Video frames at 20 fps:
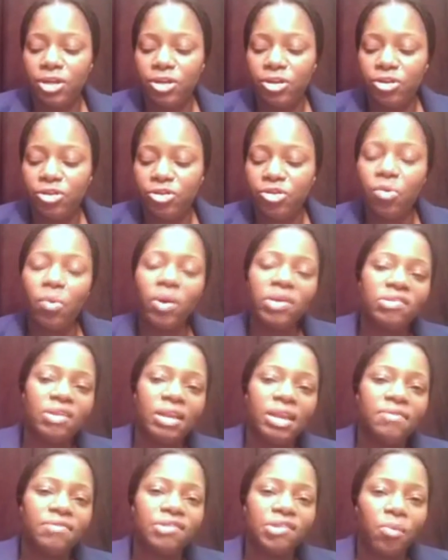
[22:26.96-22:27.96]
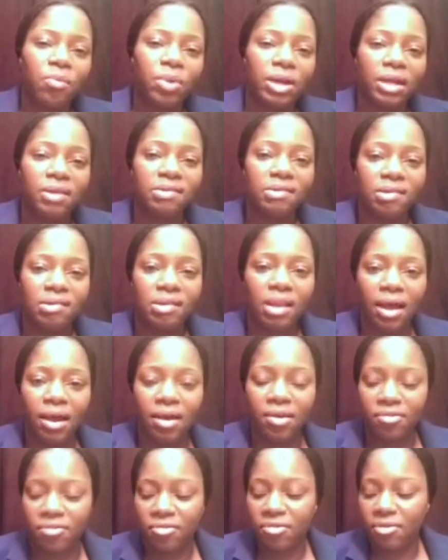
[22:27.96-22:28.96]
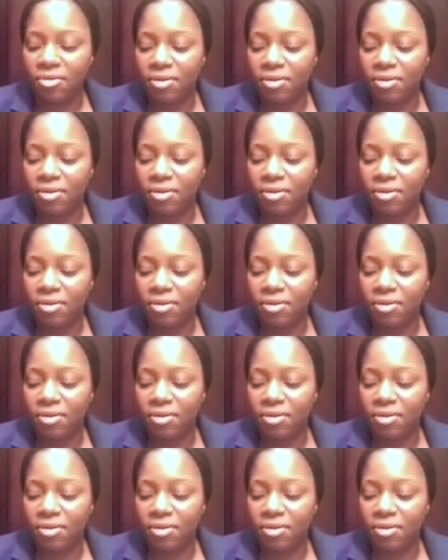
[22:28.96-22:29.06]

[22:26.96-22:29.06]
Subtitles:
you want to live someone else's life.